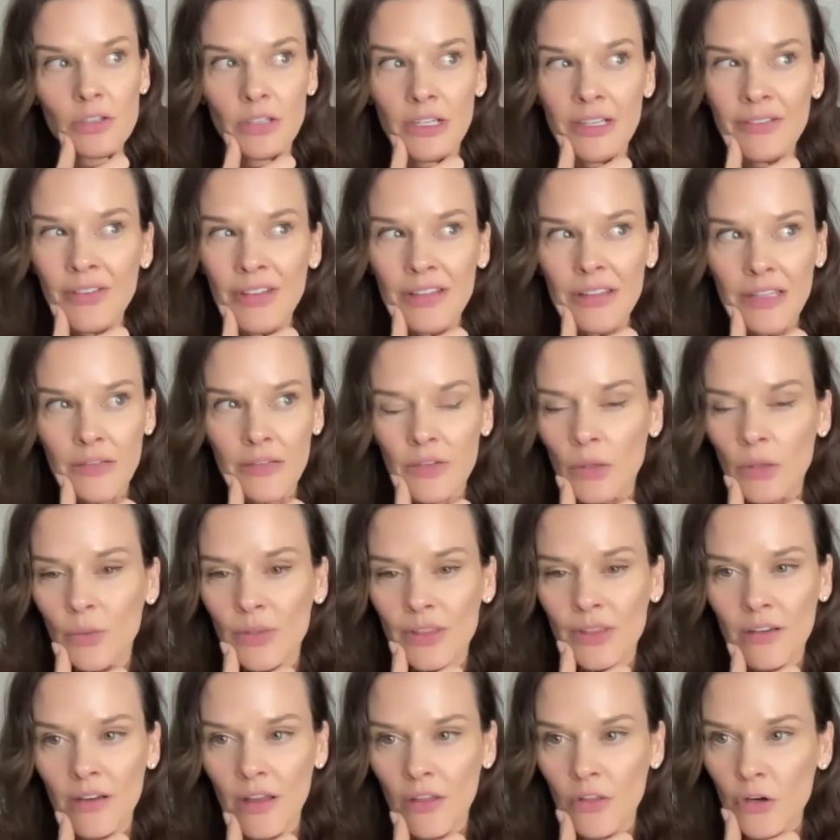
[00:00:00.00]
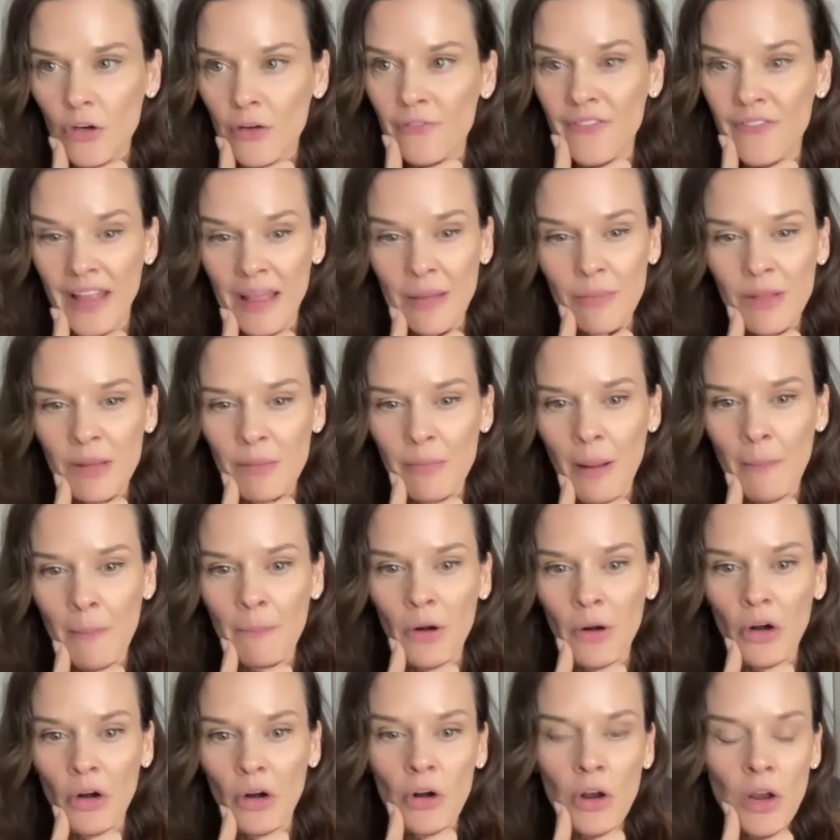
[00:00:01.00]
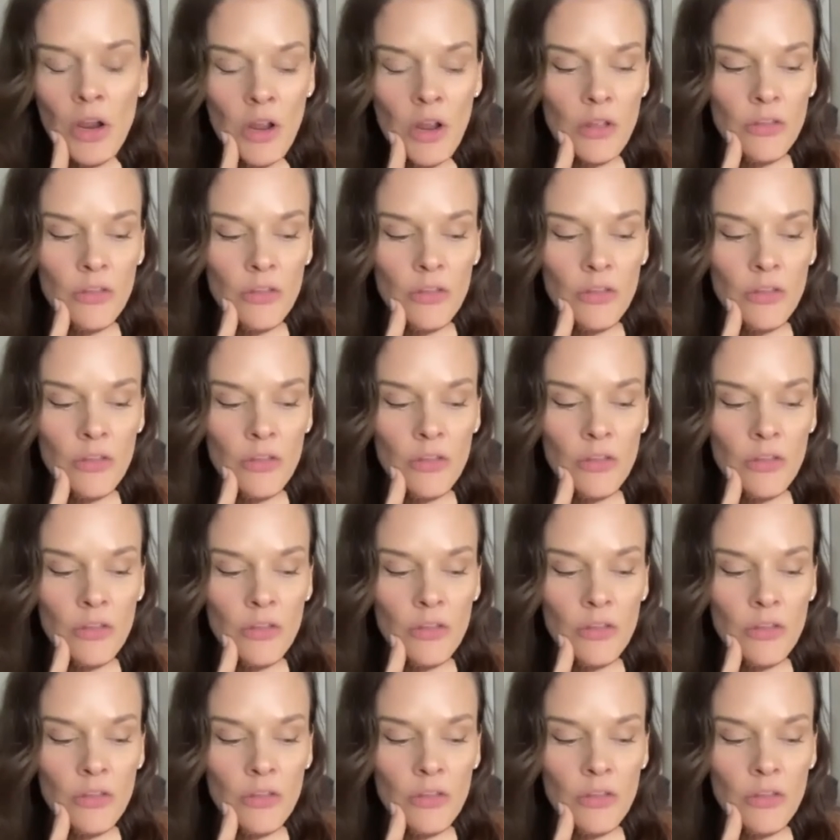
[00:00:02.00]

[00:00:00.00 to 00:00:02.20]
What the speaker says: or even living with another family member.